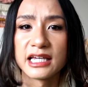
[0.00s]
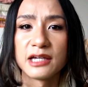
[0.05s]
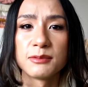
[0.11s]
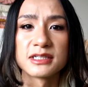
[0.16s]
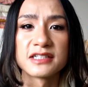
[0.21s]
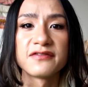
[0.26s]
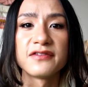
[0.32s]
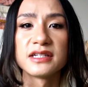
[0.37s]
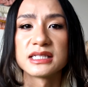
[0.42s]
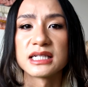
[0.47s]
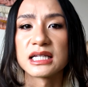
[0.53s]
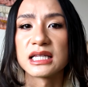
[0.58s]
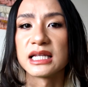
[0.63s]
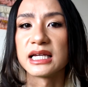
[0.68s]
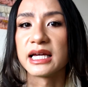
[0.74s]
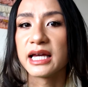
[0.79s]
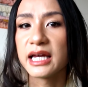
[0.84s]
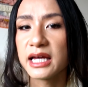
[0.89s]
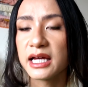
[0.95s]
he was
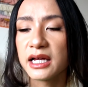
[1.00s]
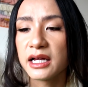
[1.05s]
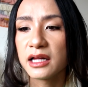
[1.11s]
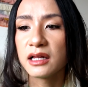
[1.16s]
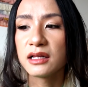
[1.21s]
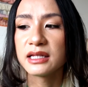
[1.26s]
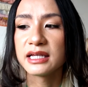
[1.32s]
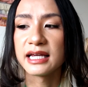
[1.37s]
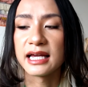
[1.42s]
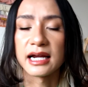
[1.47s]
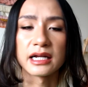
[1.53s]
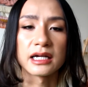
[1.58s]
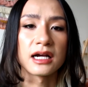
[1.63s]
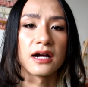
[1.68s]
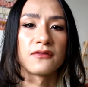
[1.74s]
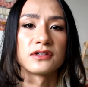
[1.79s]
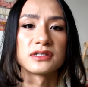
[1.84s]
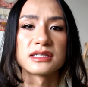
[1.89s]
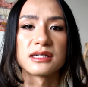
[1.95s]
physically ill, he had to
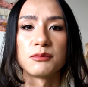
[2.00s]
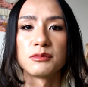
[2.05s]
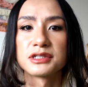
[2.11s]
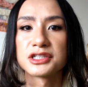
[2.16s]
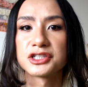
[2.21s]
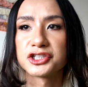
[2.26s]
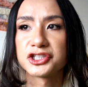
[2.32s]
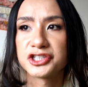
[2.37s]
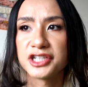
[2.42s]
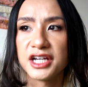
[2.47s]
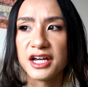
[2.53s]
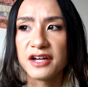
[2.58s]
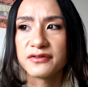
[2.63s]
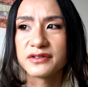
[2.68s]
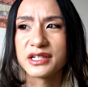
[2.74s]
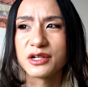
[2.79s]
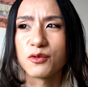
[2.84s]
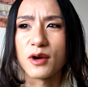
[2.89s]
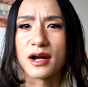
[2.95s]
cover someone's
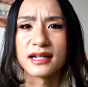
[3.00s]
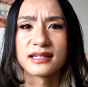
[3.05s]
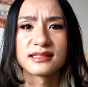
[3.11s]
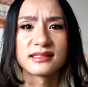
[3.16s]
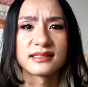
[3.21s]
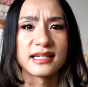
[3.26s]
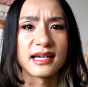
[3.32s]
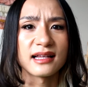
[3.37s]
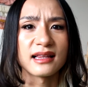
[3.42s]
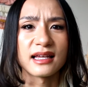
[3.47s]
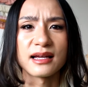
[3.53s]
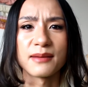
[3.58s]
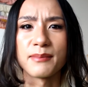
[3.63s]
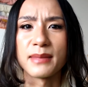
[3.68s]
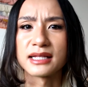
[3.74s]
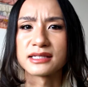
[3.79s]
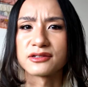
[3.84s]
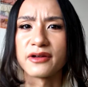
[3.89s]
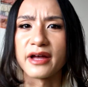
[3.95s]
shift, he wanted to take like a
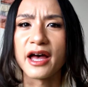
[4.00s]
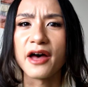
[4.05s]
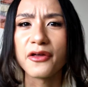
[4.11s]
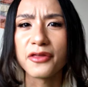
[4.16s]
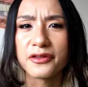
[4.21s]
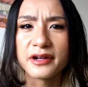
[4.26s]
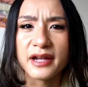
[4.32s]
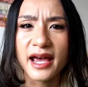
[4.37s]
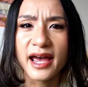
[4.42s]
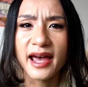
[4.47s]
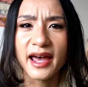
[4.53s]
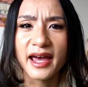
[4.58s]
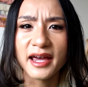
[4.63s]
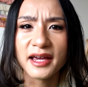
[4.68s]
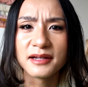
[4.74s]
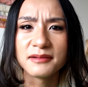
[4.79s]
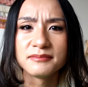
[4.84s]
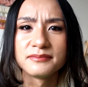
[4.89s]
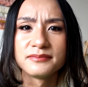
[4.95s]
mental health
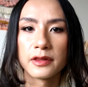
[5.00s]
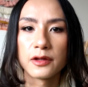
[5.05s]
day.